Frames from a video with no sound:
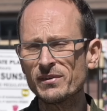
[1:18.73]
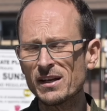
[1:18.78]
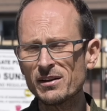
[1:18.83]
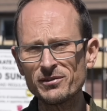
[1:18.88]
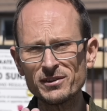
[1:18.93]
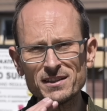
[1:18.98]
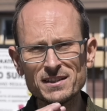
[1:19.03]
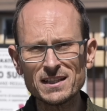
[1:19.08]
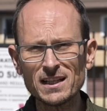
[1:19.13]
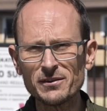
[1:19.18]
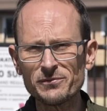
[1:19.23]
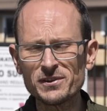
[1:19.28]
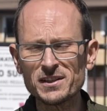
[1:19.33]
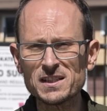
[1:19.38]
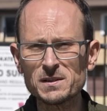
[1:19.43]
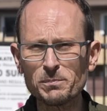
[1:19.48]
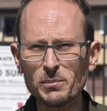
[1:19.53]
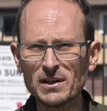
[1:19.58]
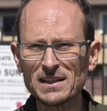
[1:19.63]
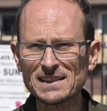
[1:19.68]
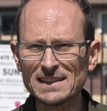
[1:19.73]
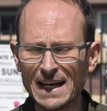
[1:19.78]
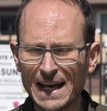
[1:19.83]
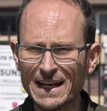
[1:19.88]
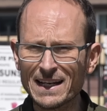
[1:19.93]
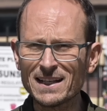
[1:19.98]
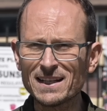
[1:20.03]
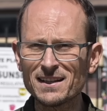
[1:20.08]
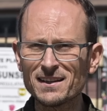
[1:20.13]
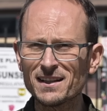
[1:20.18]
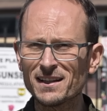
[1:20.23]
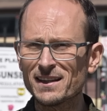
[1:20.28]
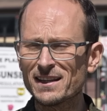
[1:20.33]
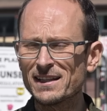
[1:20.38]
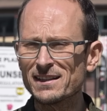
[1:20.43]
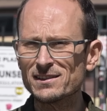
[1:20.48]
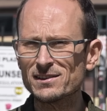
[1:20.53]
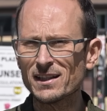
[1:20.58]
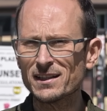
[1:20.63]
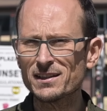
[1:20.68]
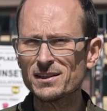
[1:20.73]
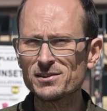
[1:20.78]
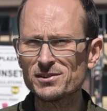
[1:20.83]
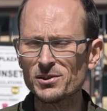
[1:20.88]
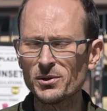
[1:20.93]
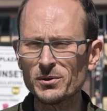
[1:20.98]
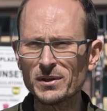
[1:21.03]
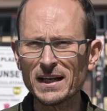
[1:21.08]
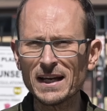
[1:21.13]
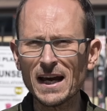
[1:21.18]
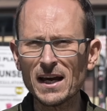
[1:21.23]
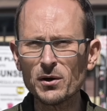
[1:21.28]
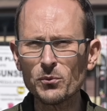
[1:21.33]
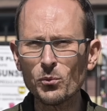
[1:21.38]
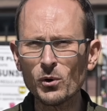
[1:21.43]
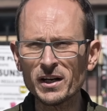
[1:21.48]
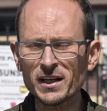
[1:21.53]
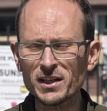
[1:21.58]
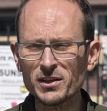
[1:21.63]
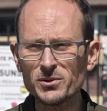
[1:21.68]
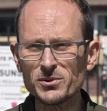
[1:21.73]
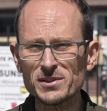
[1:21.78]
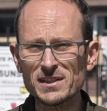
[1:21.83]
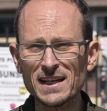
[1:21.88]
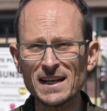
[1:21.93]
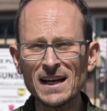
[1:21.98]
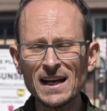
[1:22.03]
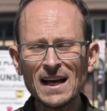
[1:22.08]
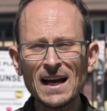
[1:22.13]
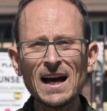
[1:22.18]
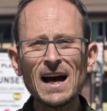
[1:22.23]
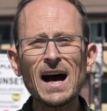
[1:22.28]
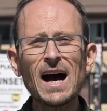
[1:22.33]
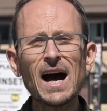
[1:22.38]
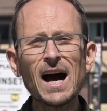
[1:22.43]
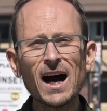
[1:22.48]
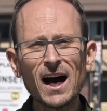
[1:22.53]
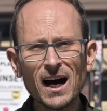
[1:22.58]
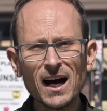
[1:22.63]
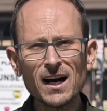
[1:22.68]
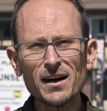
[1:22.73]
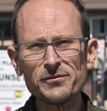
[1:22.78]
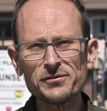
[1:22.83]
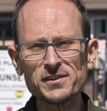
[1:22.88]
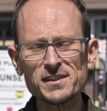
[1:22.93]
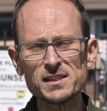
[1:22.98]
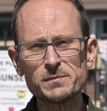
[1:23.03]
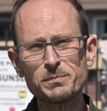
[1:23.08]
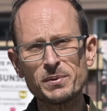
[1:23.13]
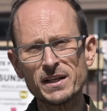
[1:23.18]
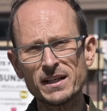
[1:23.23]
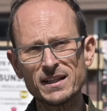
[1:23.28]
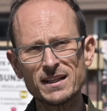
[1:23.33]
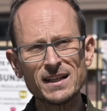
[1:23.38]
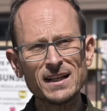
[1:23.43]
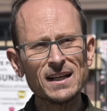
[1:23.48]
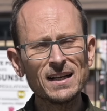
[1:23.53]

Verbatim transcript: Even CF Express A that things like the Sony A1 are using are half the speed.